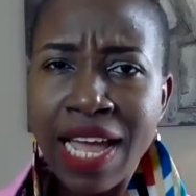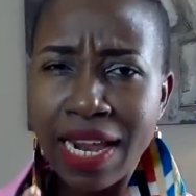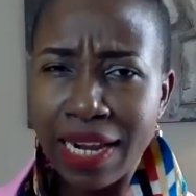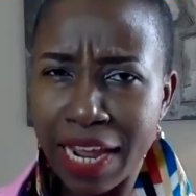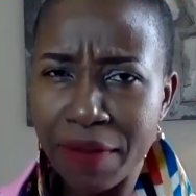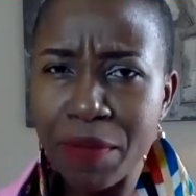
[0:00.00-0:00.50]

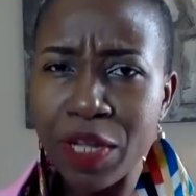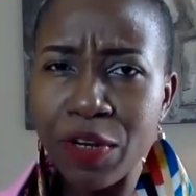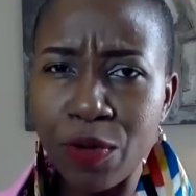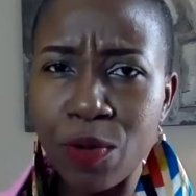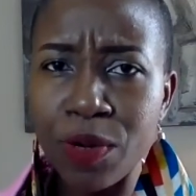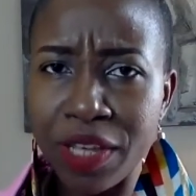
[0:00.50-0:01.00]
Let me
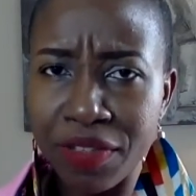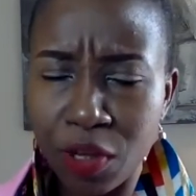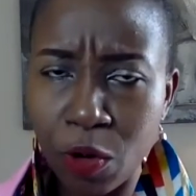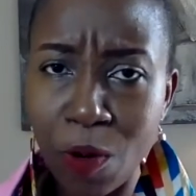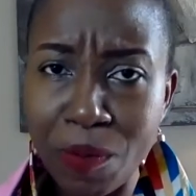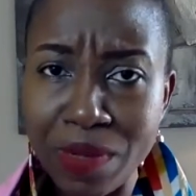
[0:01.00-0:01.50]
know in the
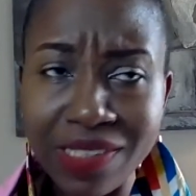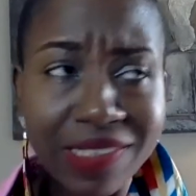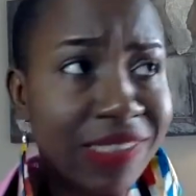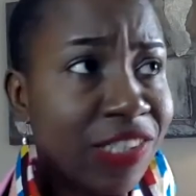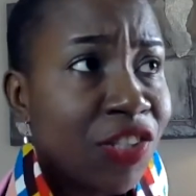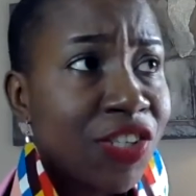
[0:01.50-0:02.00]

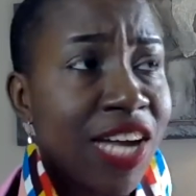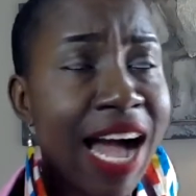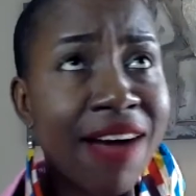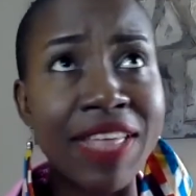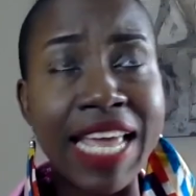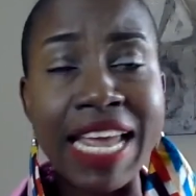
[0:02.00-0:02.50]
comments, did you
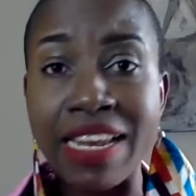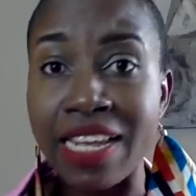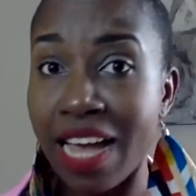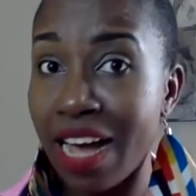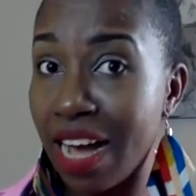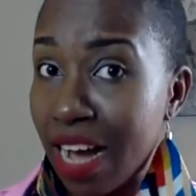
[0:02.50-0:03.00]
have
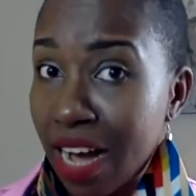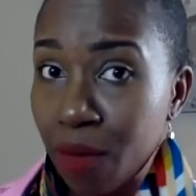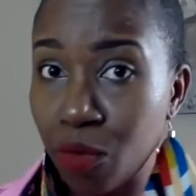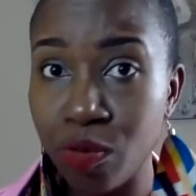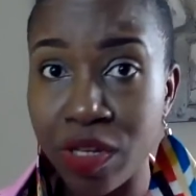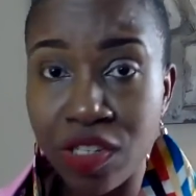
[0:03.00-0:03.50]
any aha
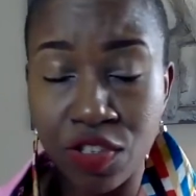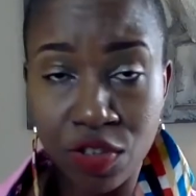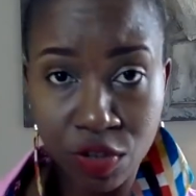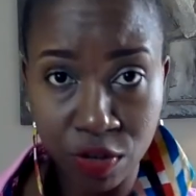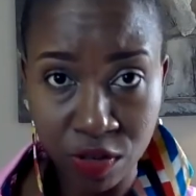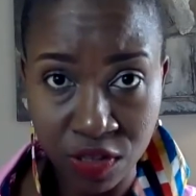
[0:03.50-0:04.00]

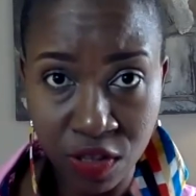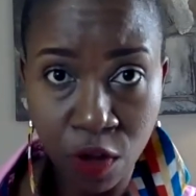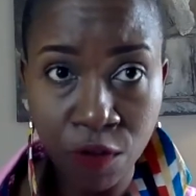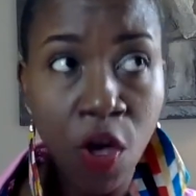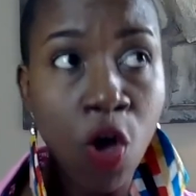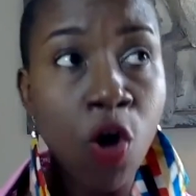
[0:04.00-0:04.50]
moments
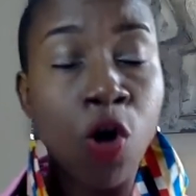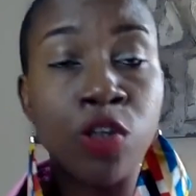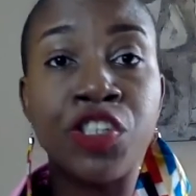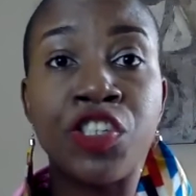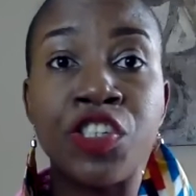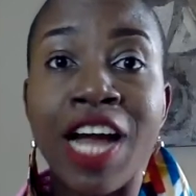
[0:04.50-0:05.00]
yourself, or
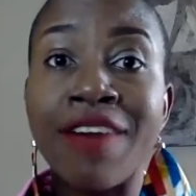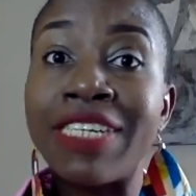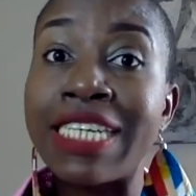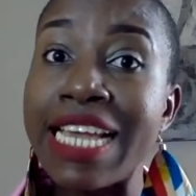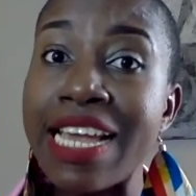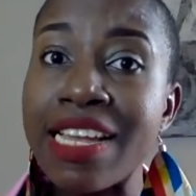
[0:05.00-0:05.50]
did you have
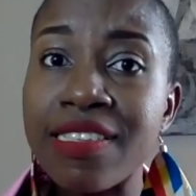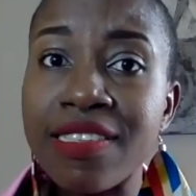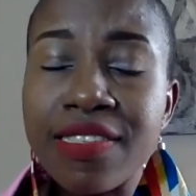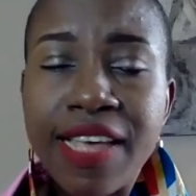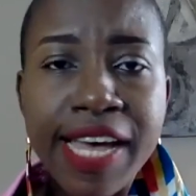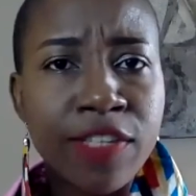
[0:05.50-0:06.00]
an
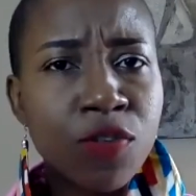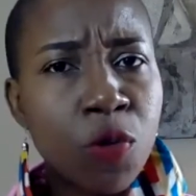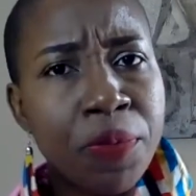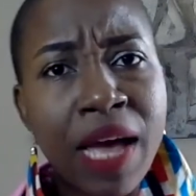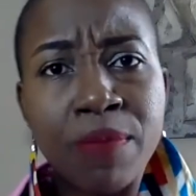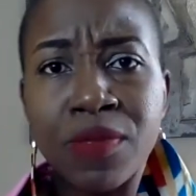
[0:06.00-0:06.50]
insight or
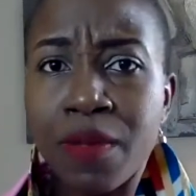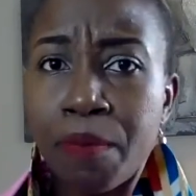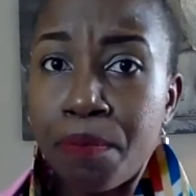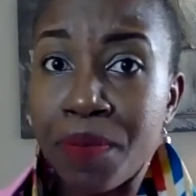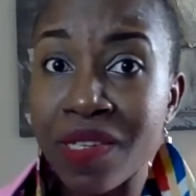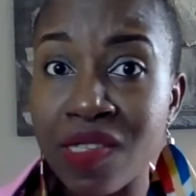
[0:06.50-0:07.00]
perhaps a
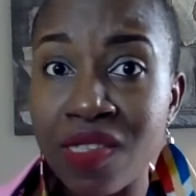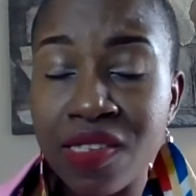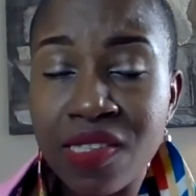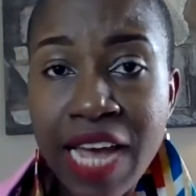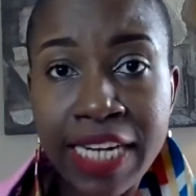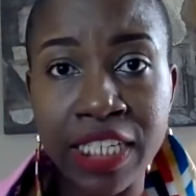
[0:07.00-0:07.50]

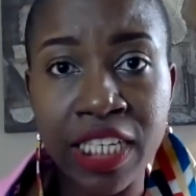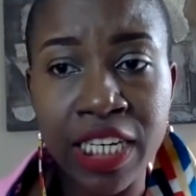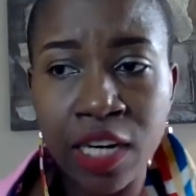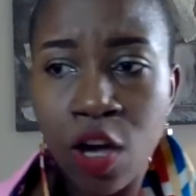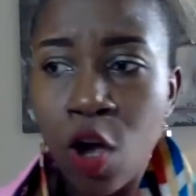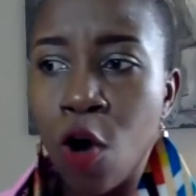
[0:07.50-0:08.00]
business
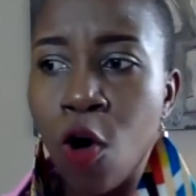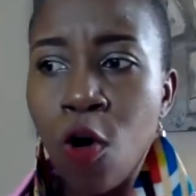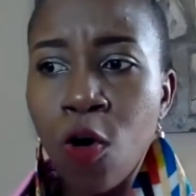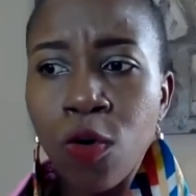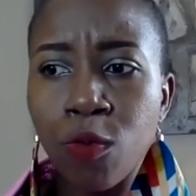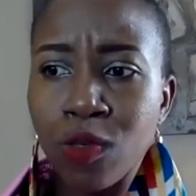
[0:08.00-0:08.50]
idea?
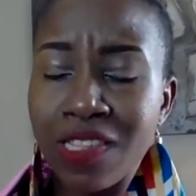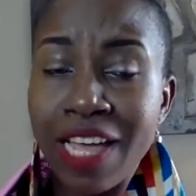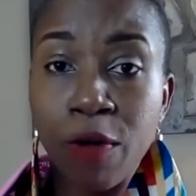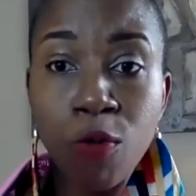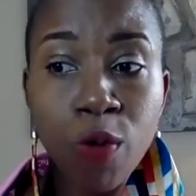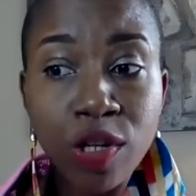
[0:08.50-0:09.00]
Or was
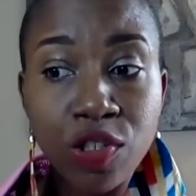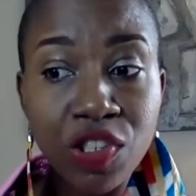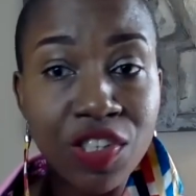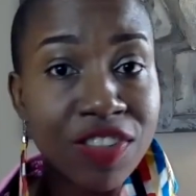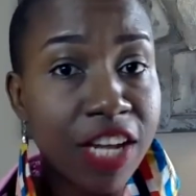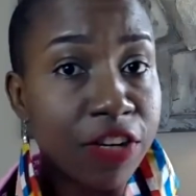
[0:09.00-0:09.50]
there a
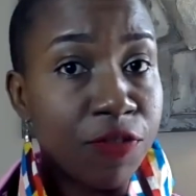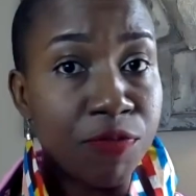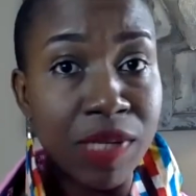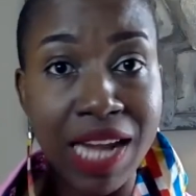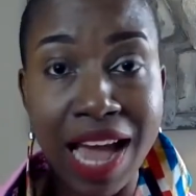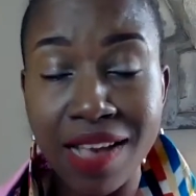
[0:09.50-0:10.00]
question that you've
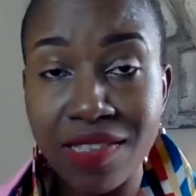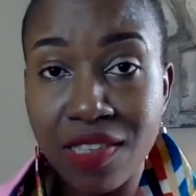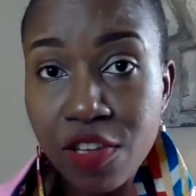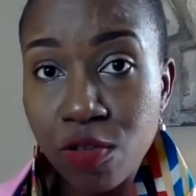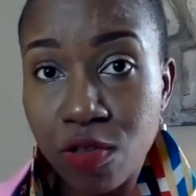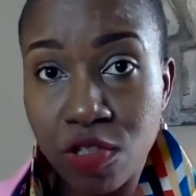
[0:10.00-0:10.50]
been
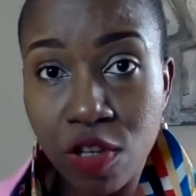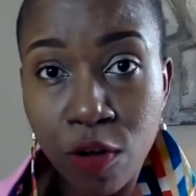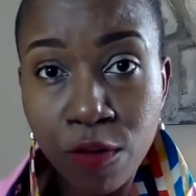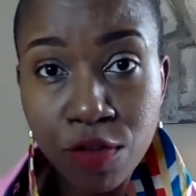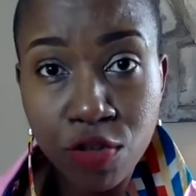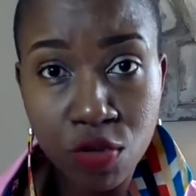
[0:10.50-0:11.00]
asking
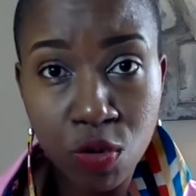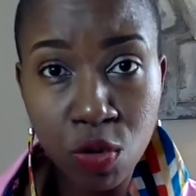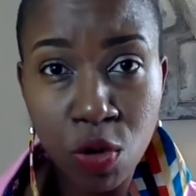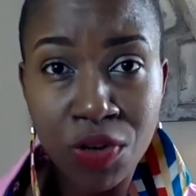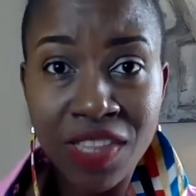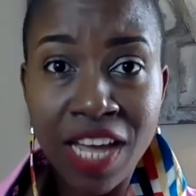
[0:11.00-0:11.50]
yourself for so
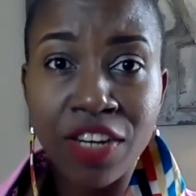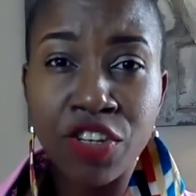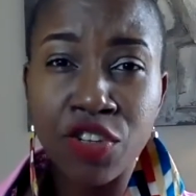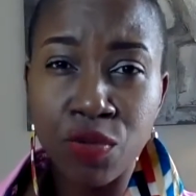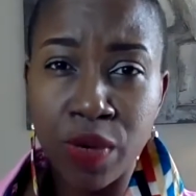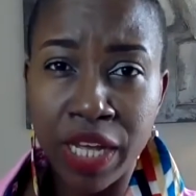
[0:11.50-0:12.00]
long that you